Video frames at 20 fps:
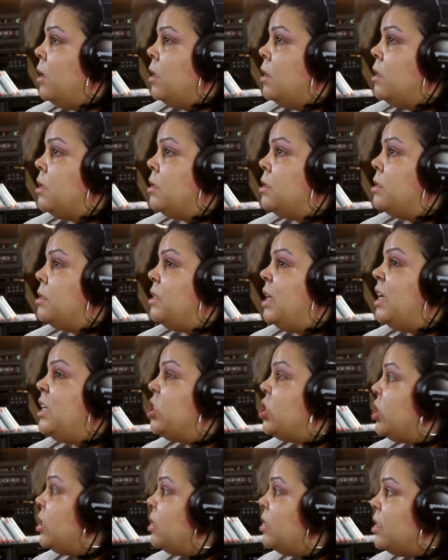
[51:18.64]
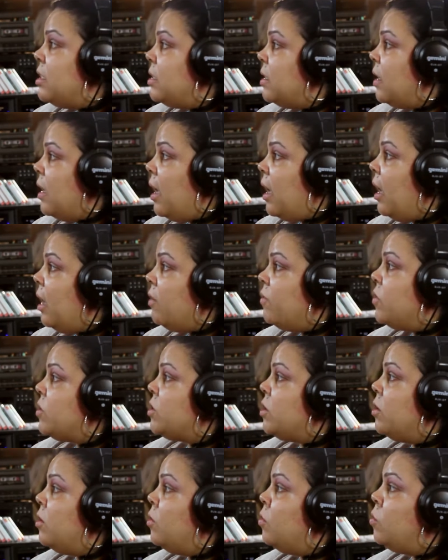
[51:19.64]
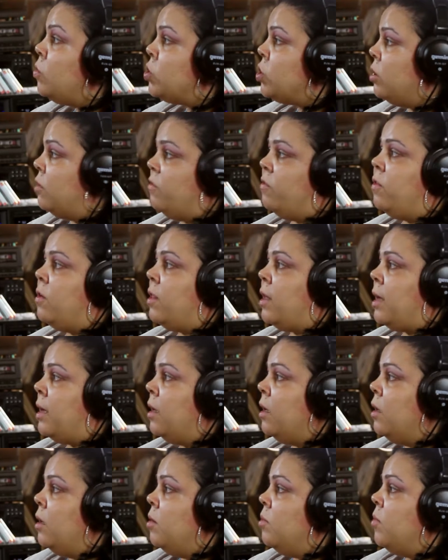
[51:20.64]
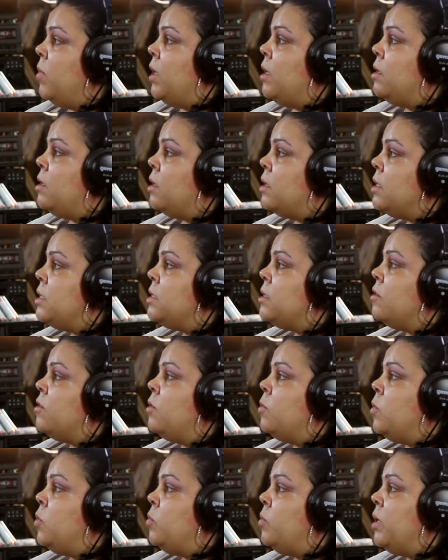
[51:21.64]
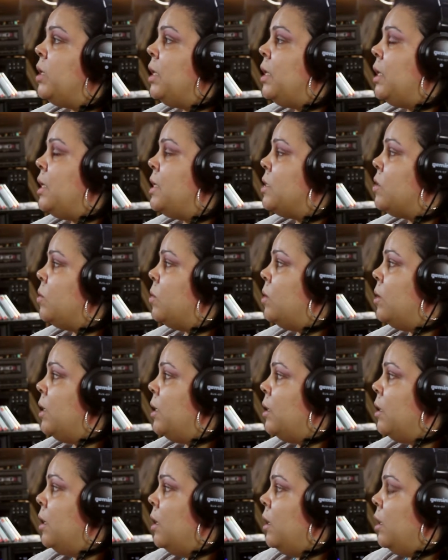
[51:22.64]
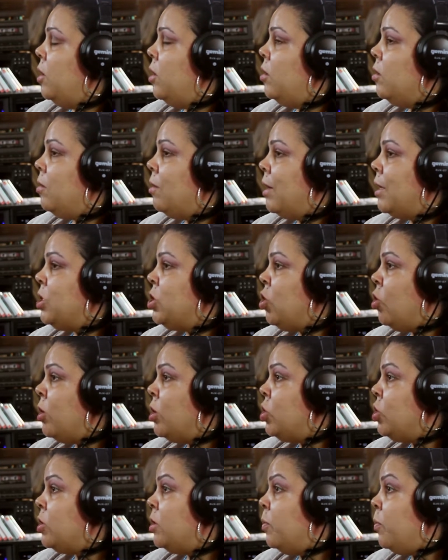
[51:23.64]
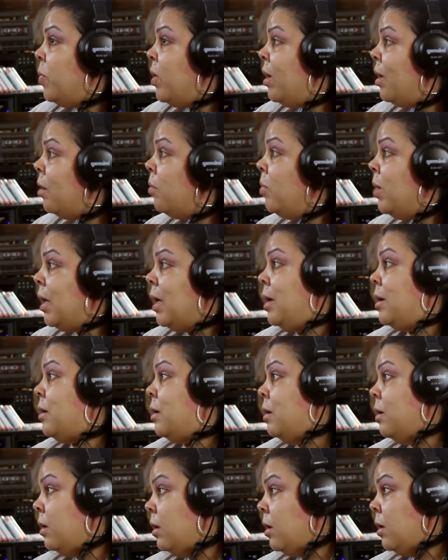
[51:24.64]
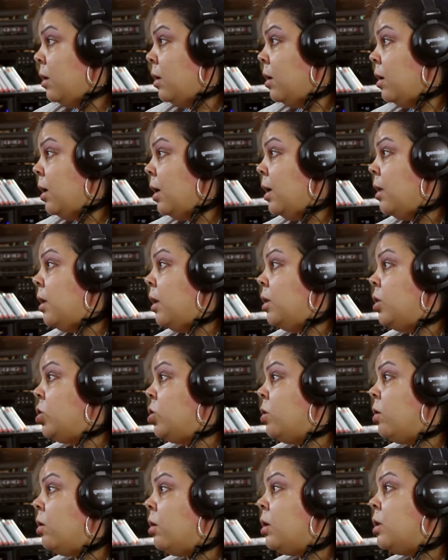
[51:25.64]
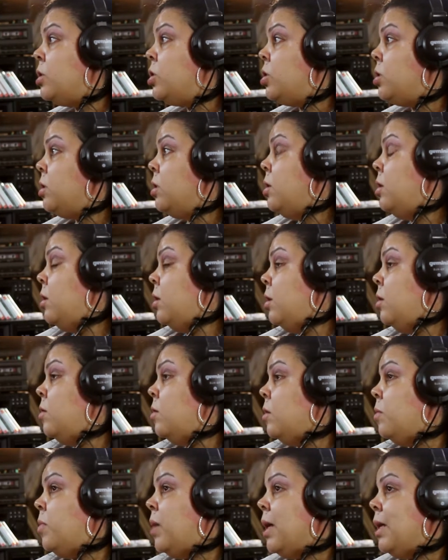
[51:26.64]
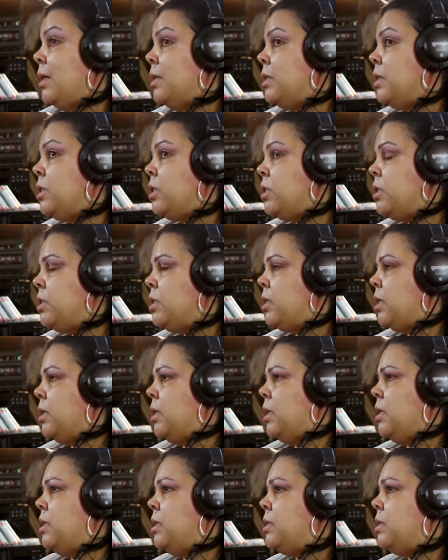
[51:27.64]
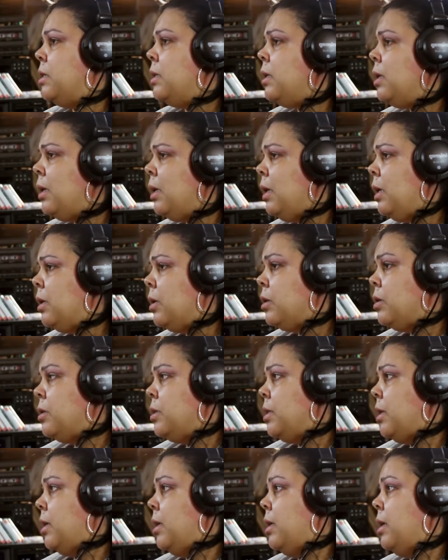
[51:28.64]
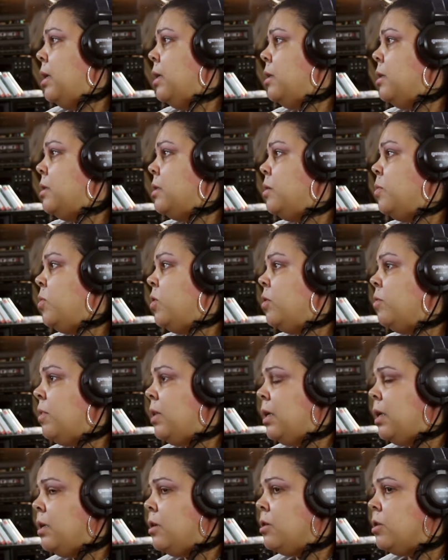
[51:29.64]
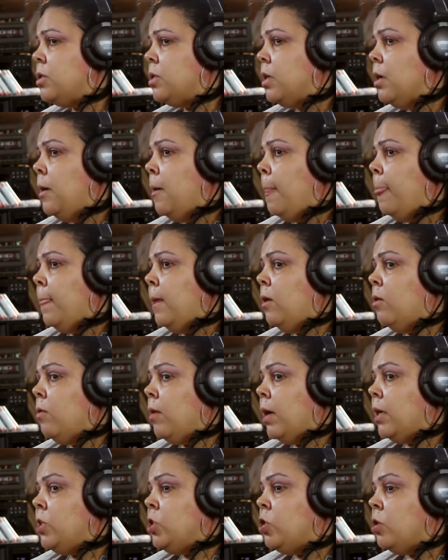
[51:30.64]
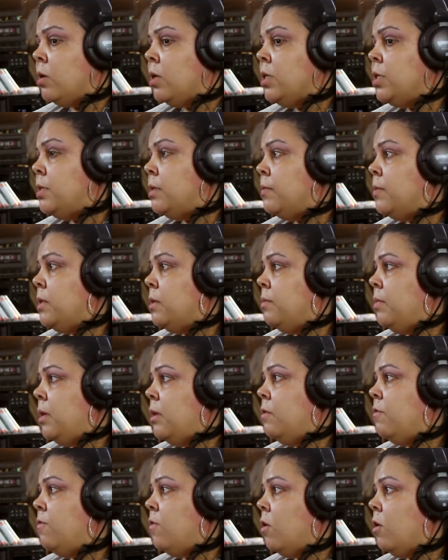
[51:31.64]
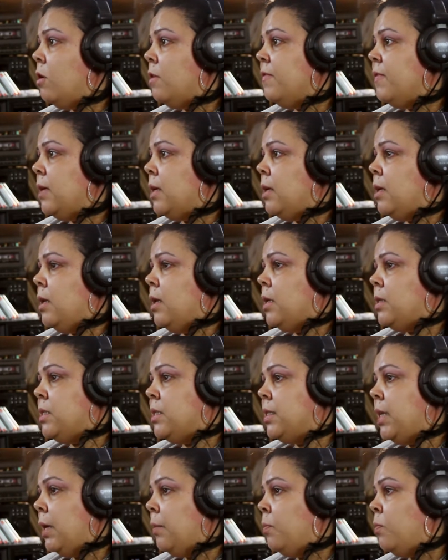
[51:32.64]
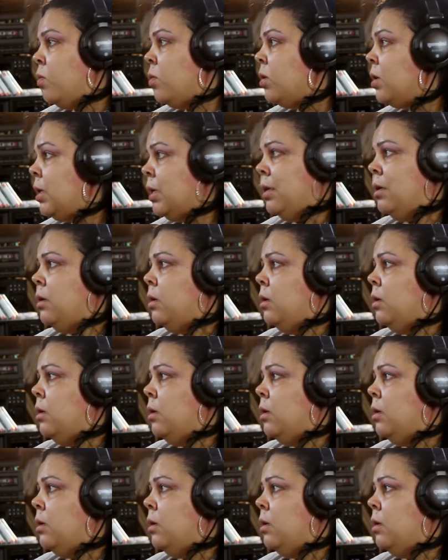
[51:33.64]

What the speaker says: this nation doesn't have a solution for that because of the mobility. So, I charge the public, and I charge, the politicians and the city leaders and the suburban leaders, I charge them to be involved in a stay put.